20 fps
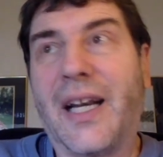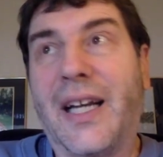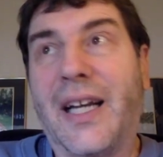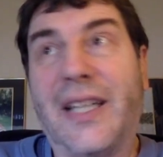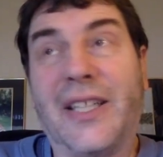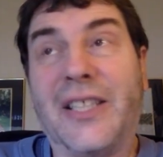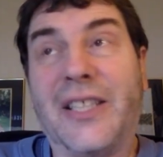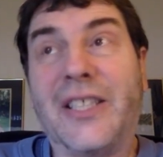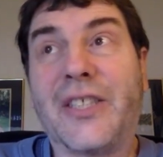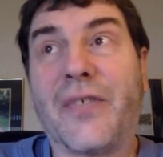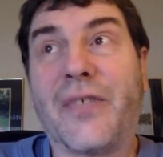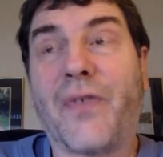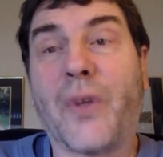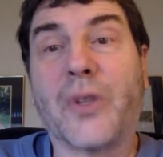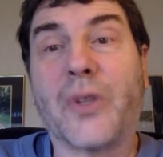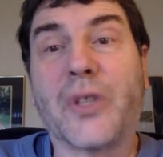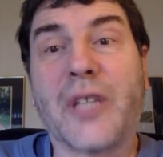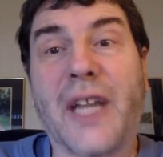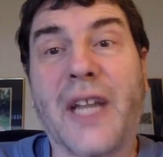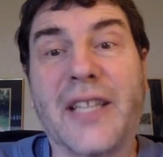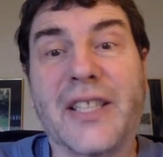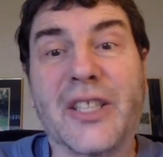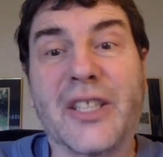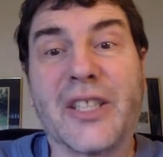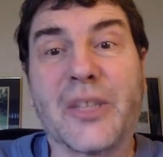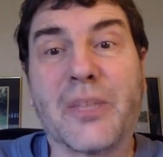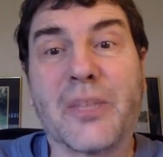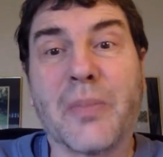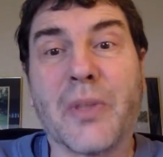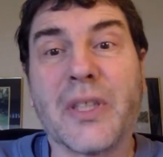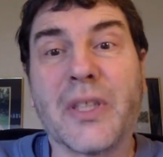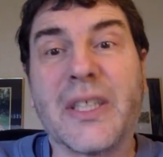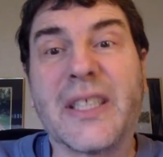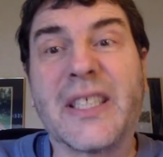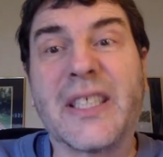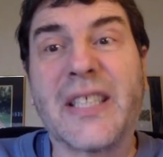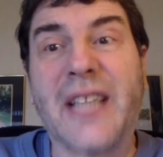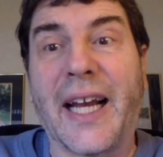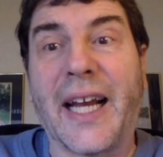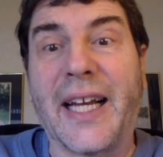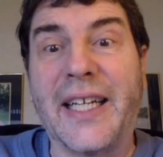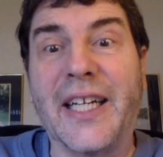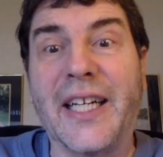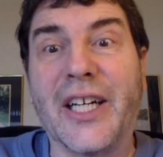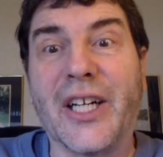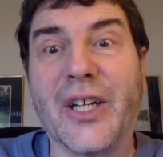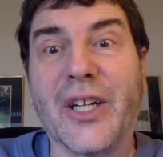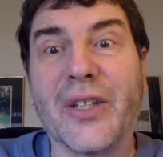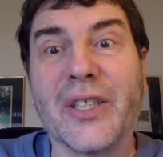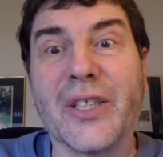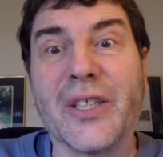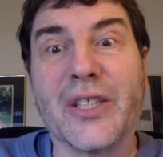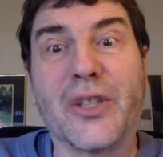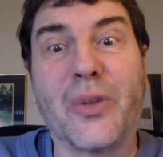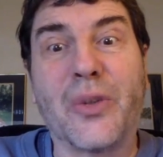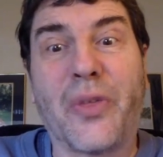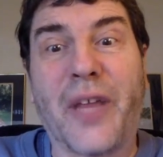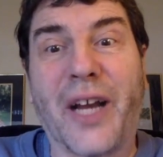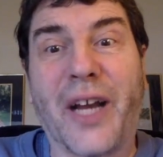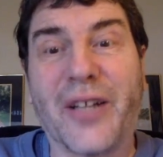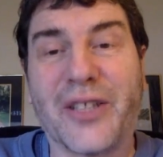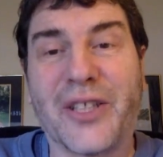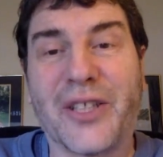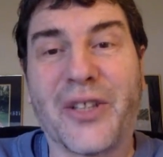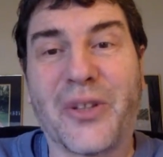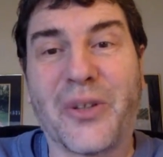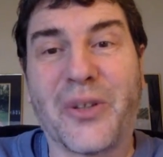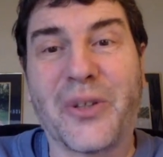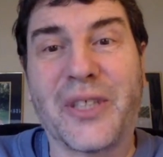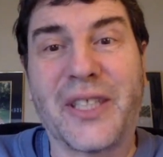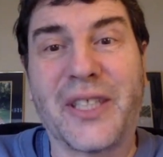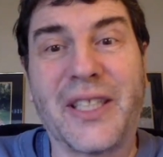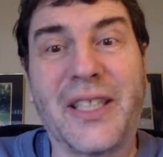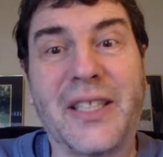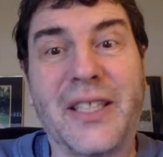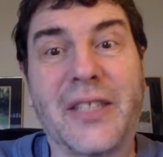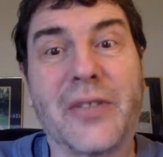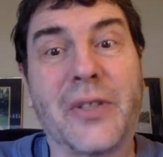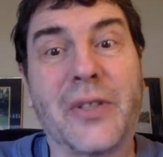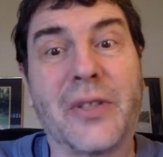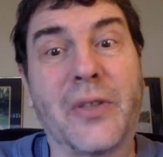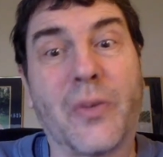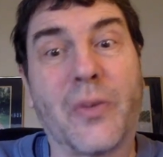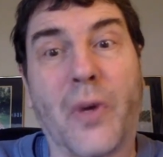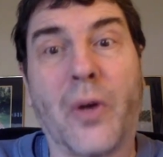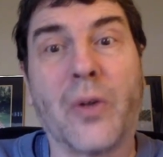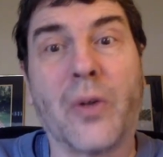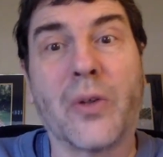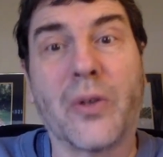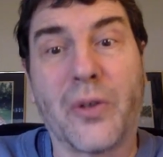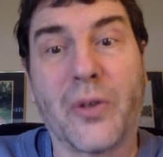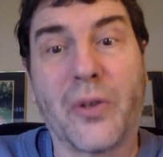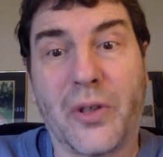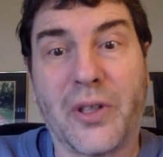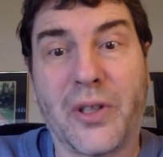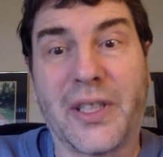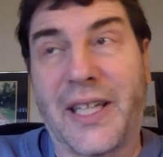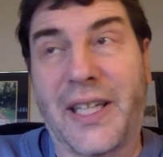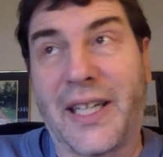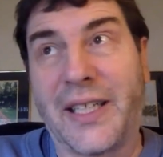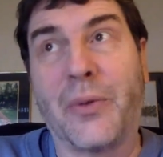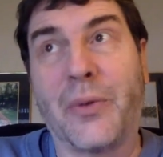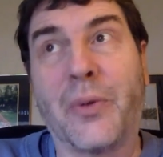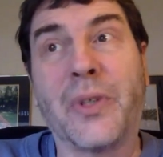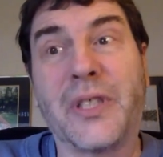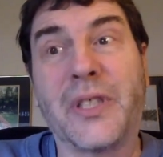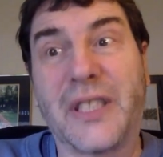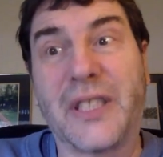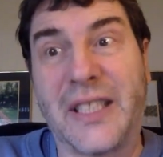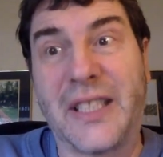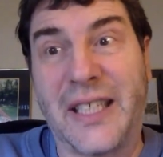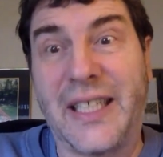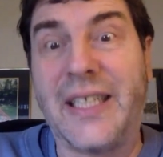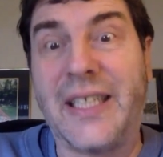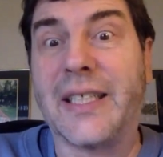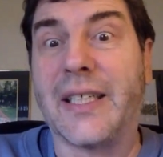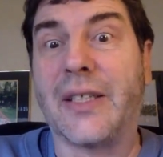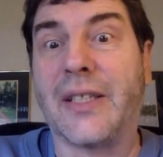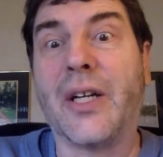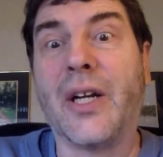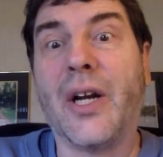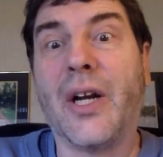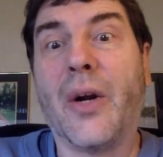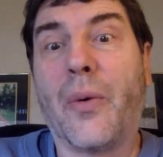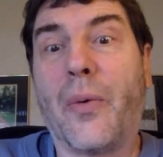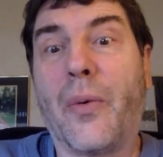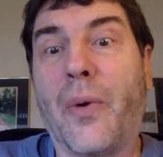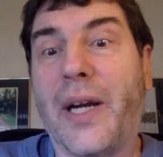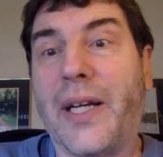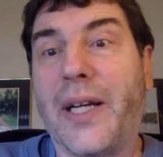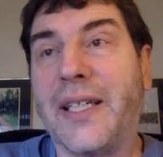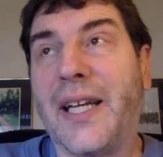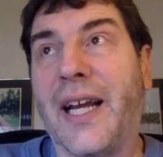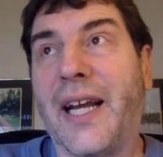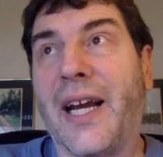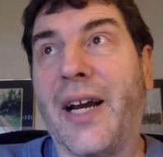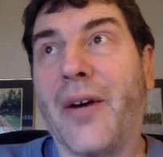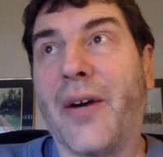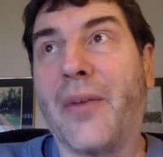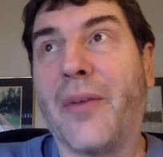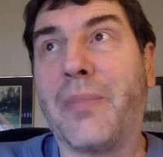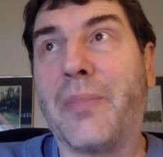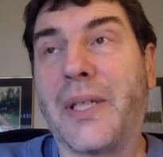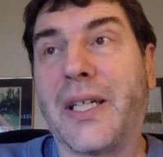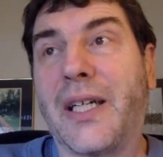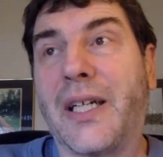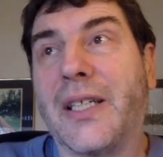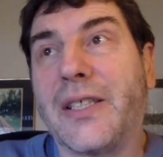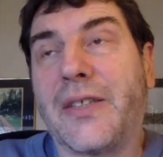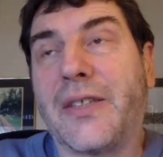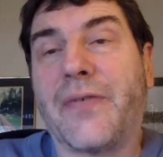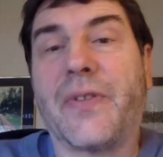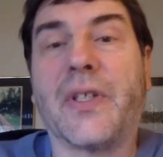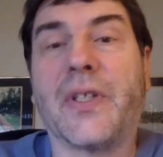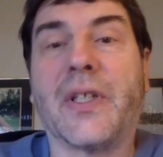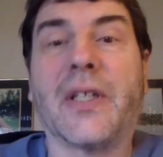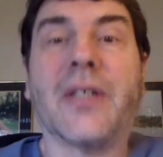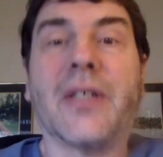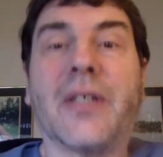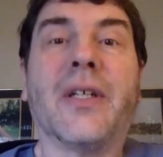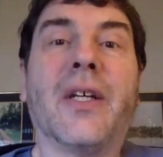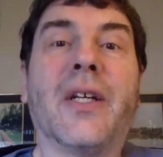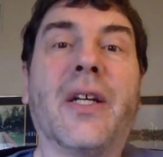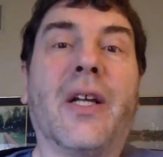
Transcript: He's the first guy since Malik Zaire in 2013 to enroll early, and it was needed right now because of the